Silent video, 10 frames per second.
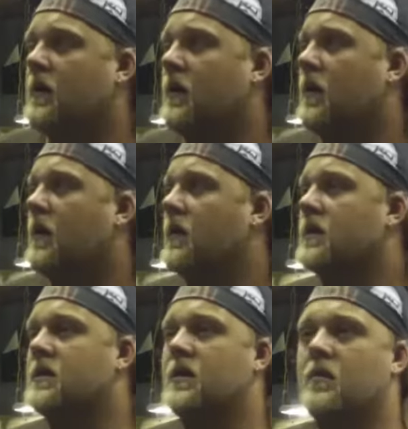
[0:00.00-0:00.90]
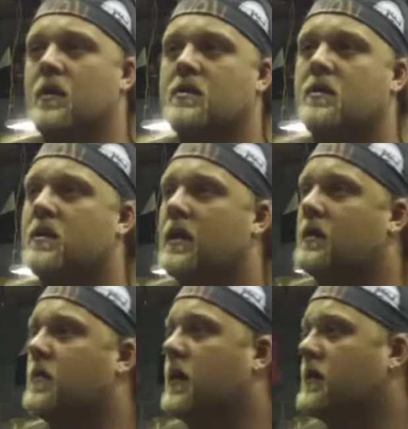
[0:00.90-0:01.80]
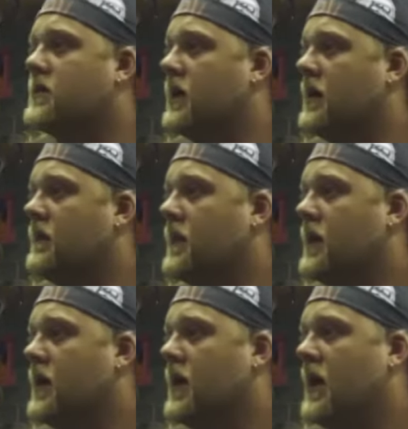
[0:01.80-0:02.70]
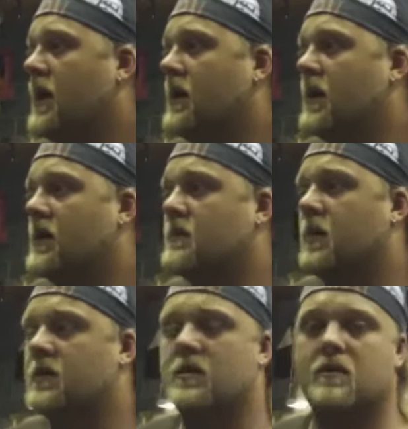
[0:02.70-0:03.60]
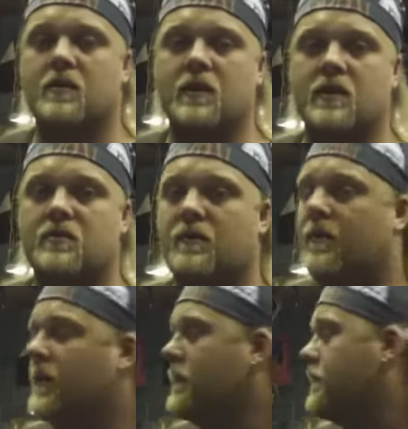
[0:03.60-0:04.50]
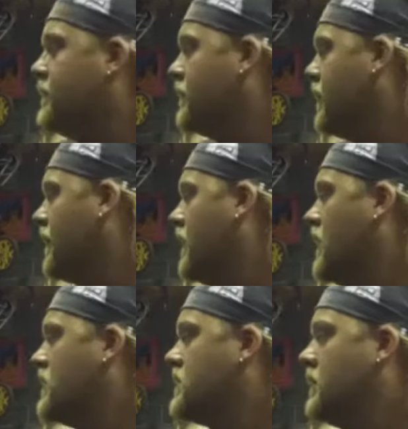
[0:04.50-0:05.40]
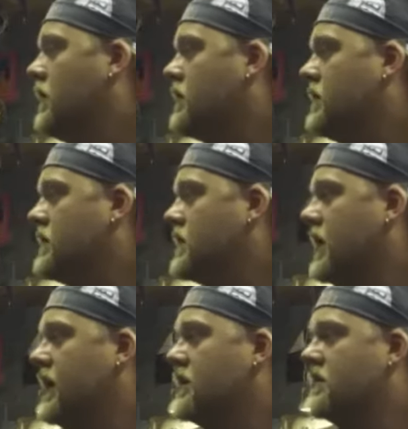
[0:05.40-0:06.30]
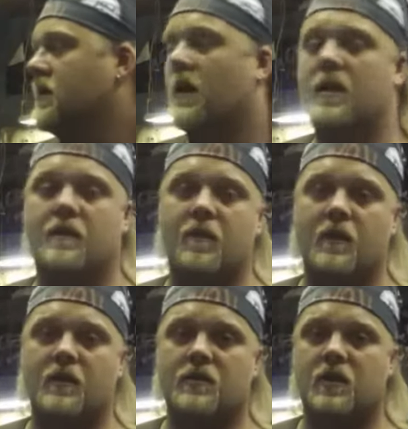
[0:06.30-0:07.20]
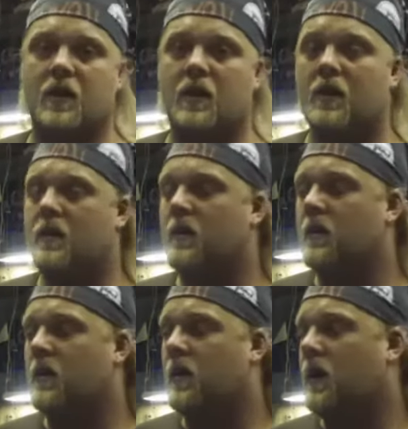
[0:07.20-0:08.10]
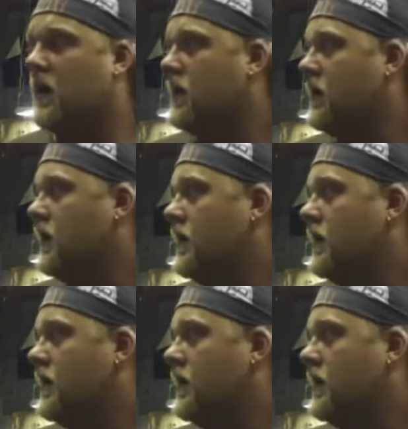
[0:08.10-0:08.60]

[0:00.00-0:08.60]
because he works all day at a body shop and he has muscular dystrophy. So both of his legs are kind of fucking shot, and